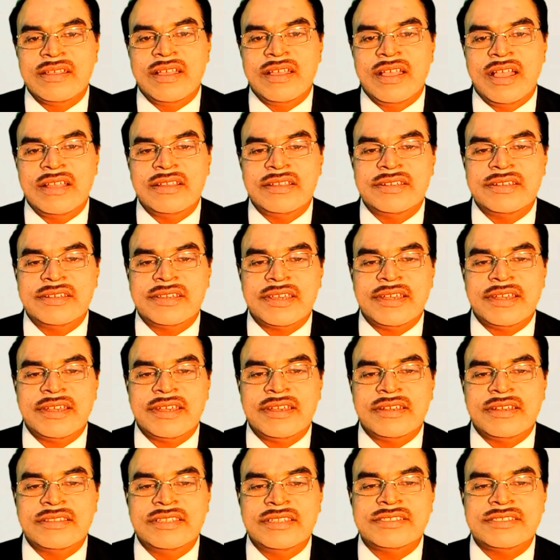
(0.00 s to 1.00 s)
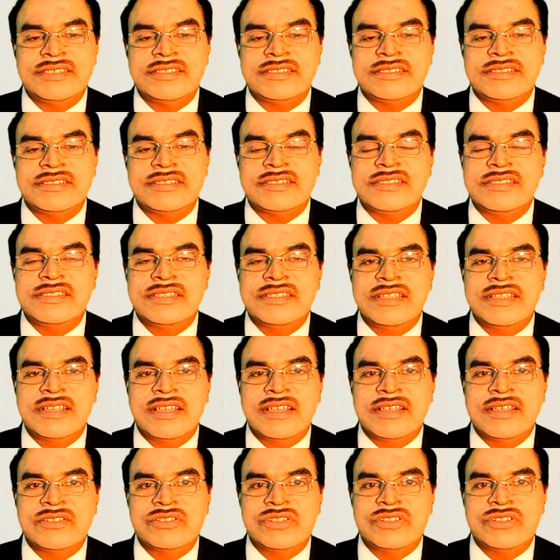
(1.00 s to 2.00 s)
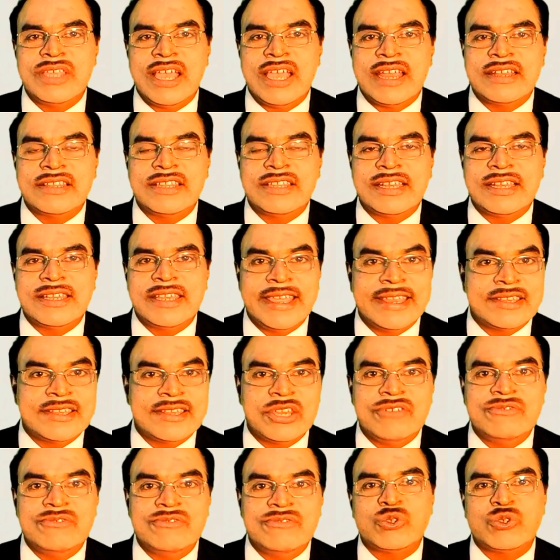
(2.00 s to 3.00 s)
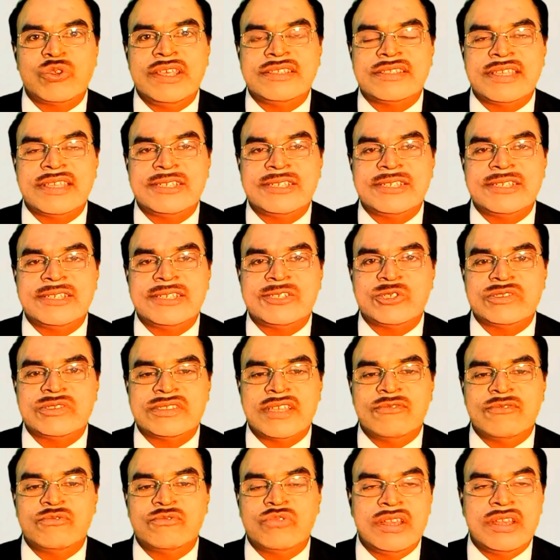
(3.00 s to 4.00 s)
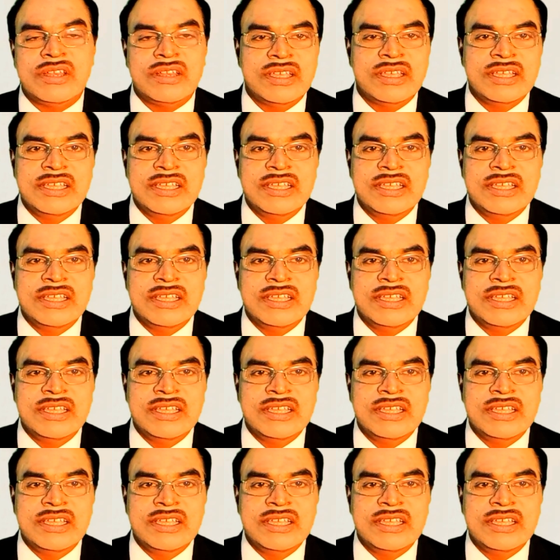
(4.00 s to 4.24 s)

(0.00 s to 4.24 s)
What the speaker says: Align Trader. This is the another data visualization software.